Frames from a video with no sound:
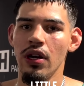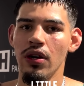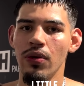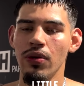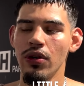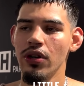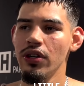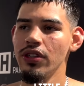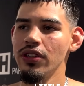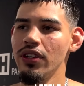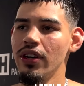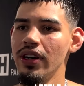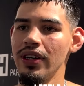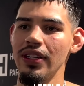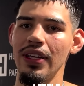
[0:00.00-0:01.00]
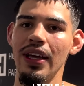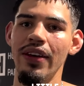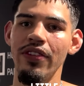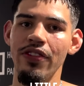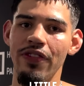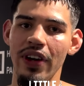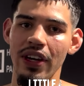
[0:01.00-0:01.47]
Well, you know,
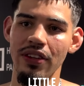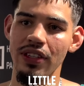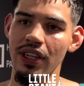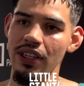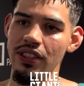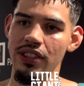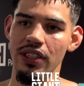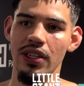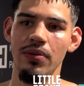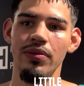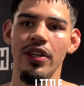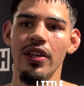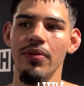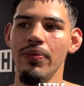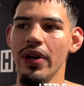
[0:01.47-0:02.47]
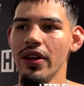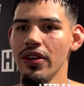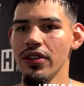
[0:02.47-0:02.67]
every fight you guys see, I'm getting better.